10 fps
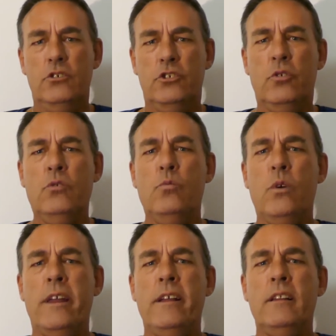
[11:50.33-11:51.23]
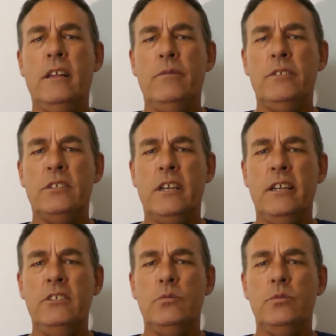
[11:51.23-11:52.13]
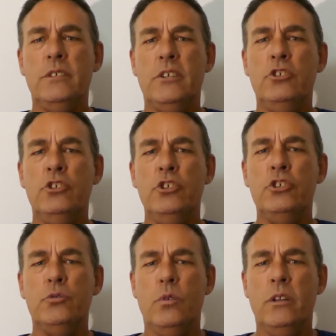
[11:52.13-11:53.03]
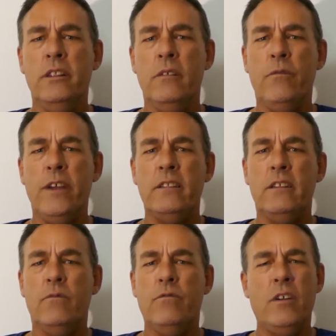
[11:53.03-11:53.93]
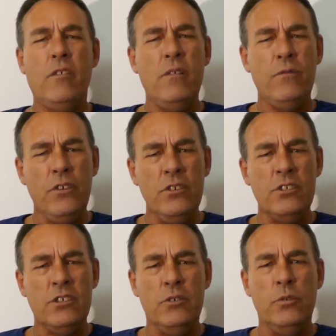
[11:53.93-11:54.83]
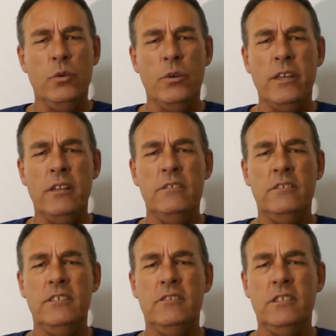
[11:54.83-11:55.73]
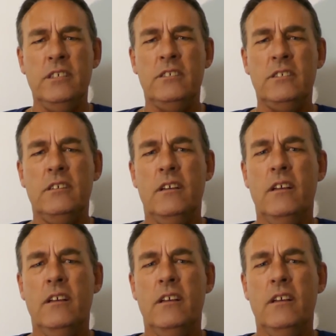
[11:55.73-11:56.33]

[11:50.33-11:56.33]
John Wayne Glover's case was unusual in the fact that very few serial killers exist,